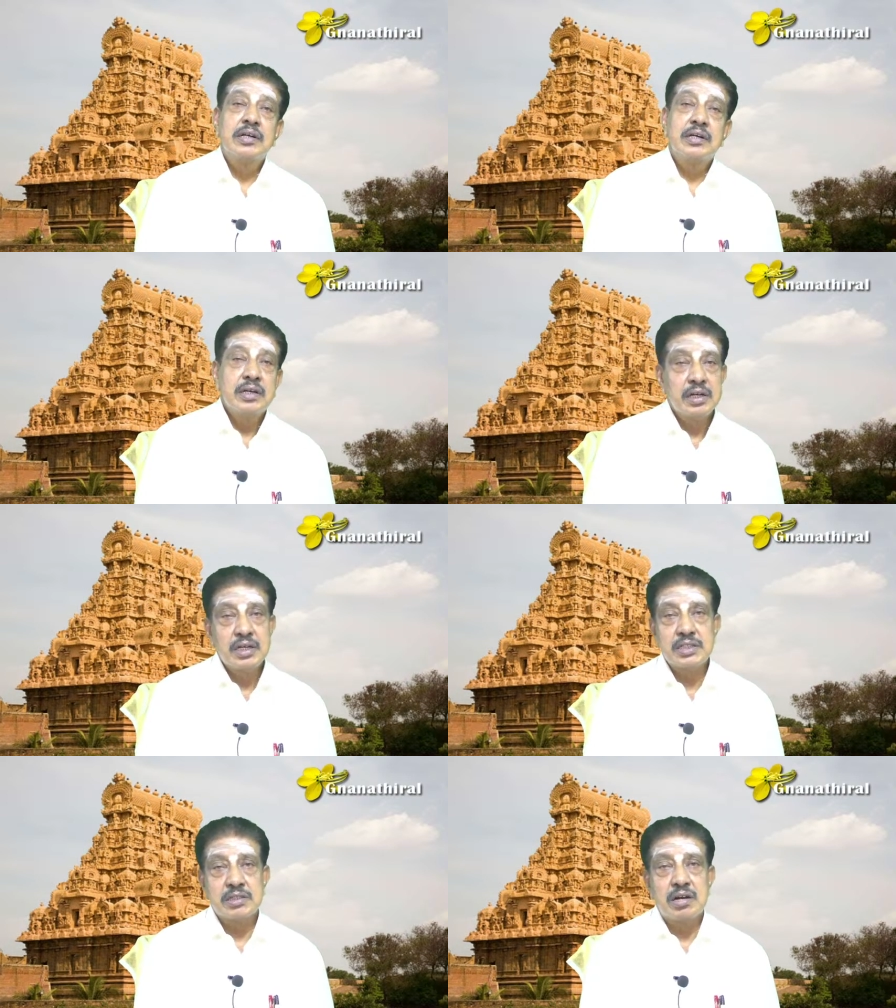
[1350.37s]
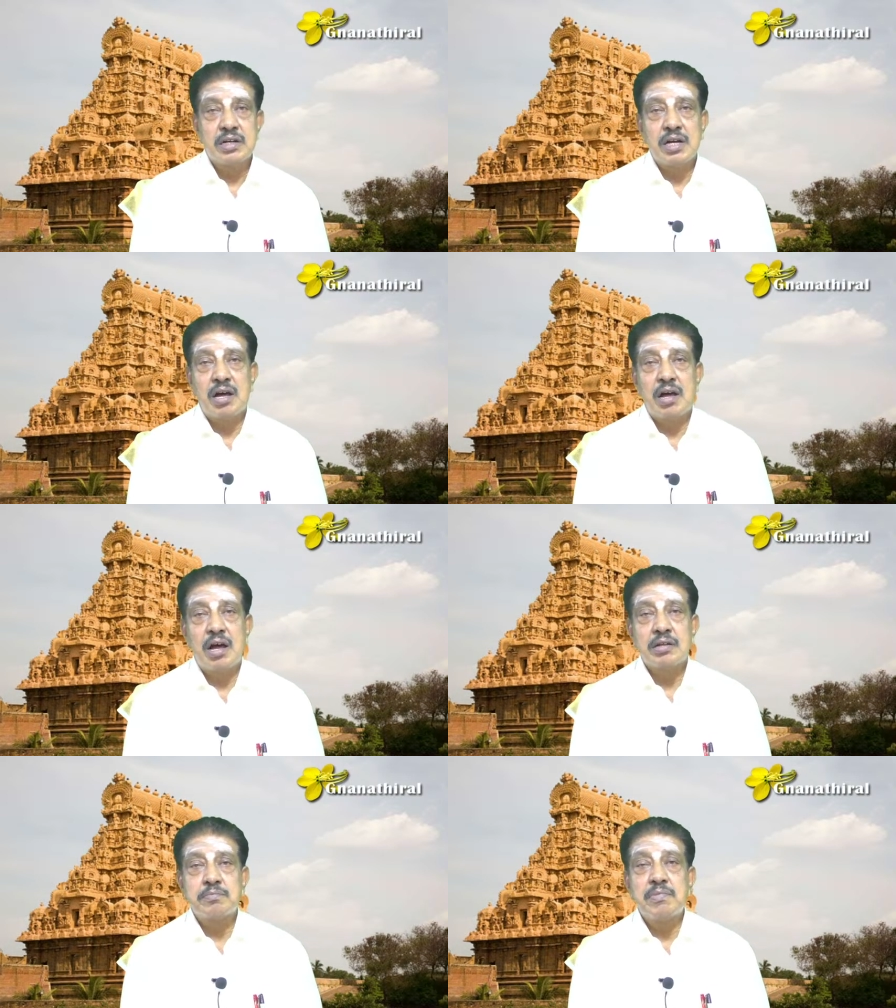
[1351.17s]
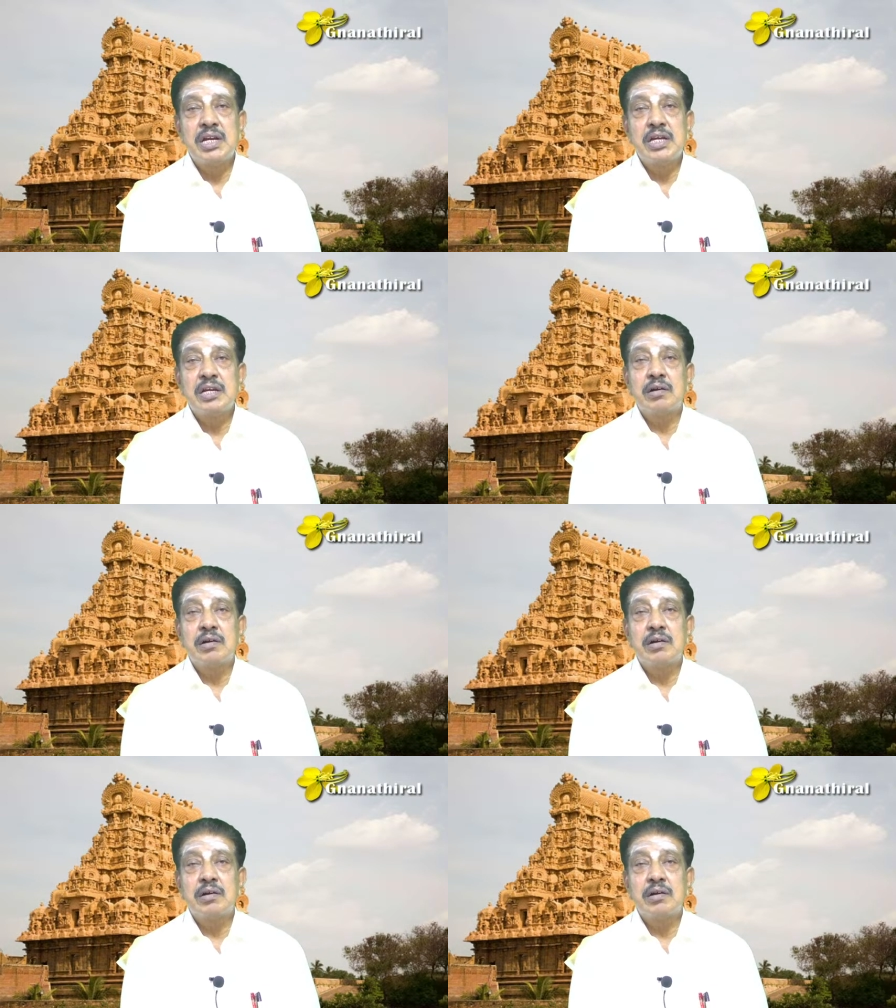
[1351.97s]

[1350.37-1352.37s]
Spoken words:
it is called Atmalingam.